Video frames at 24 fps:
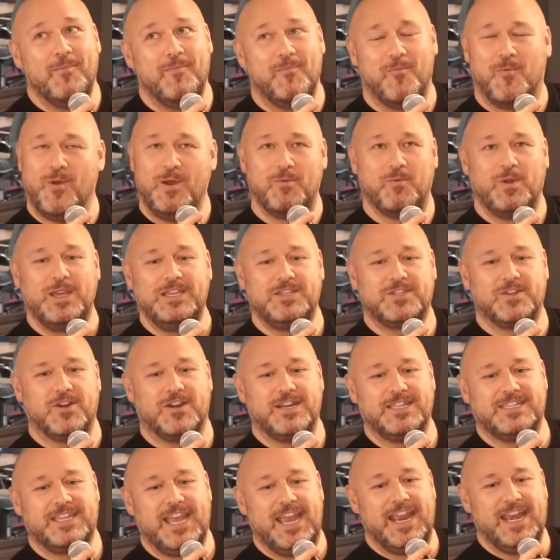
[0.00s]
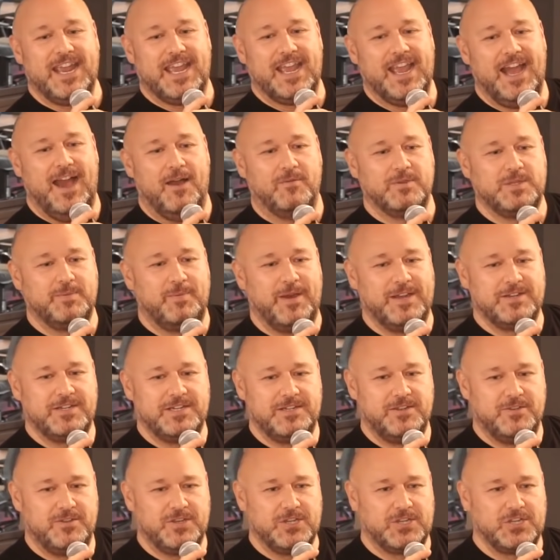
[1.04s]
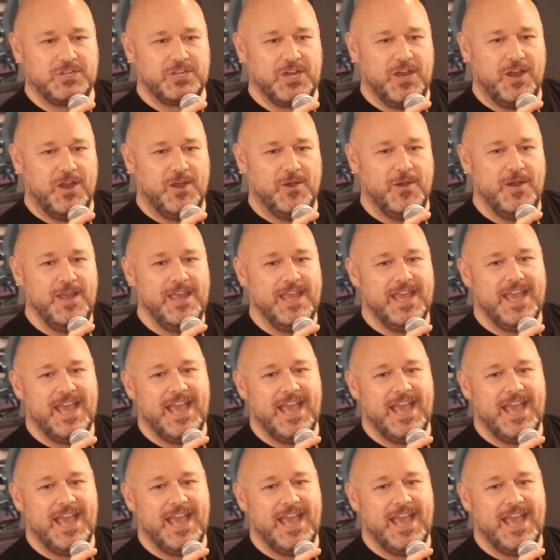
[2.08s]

When we started dating, I was about to do the show.